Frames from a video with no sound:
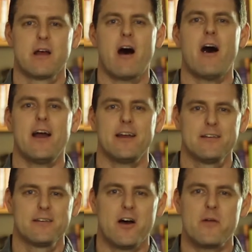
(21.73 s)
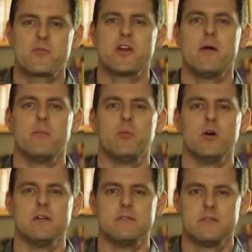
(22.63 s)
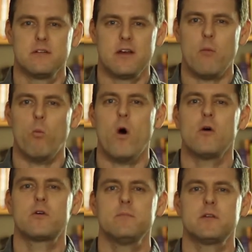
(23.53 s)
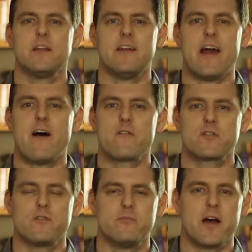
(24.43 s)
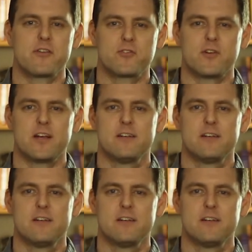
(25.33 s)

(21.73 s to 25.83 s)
Hi, I'm Simon Boylan, and welcome to the Tao of Self-Mastery.